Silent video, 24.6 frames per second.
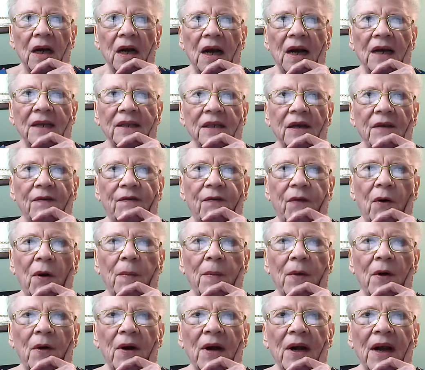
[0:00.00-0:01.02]
As a
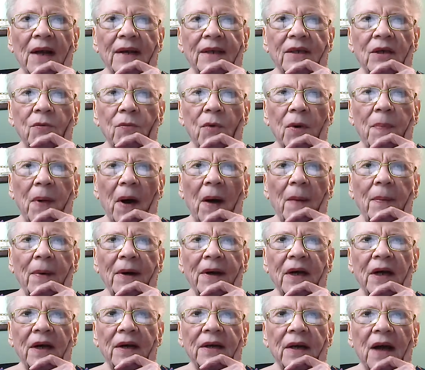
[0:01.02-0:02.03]
former elected
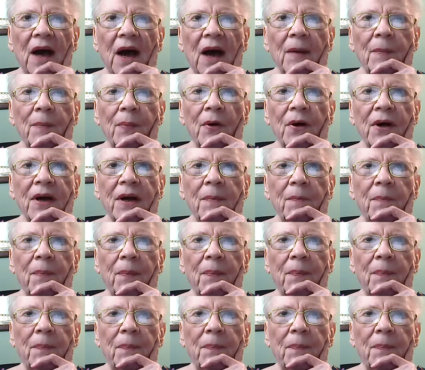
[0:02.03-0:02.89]
Republican, I'm putting